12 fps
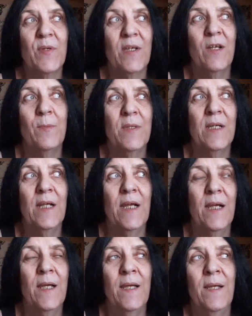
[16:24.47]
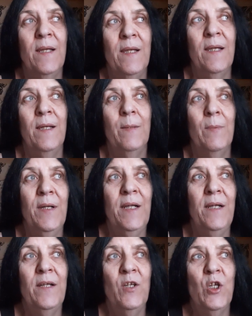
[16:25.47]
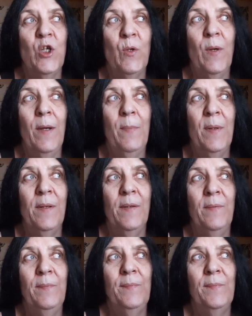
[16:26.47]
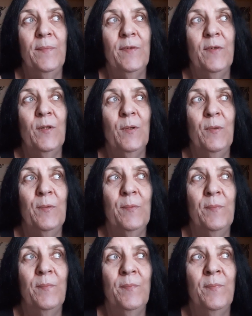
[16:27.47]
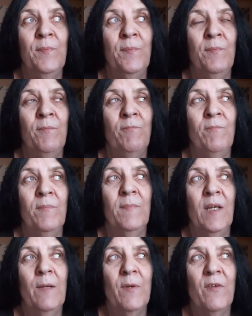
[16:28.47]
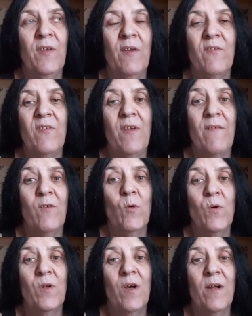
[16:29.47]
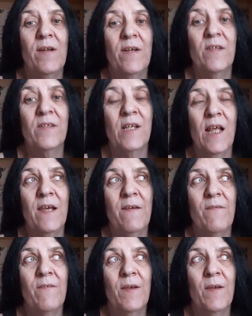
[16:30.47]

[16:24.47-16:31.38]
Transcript: come today, but he didn't show up. So he must have stuff going on in his life.